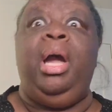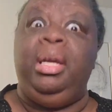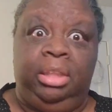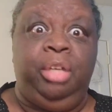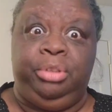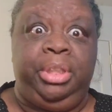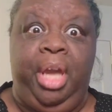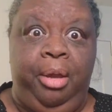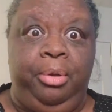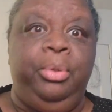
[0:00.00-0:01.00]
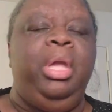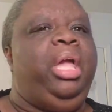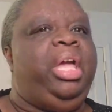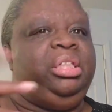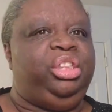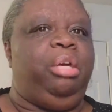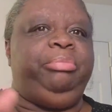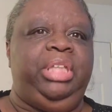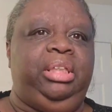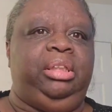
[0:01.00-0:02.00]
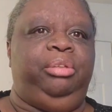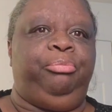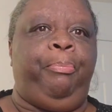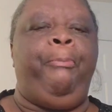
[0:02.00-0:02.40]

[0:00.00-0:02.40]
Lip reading: a Nosey Heaux and jumped in it.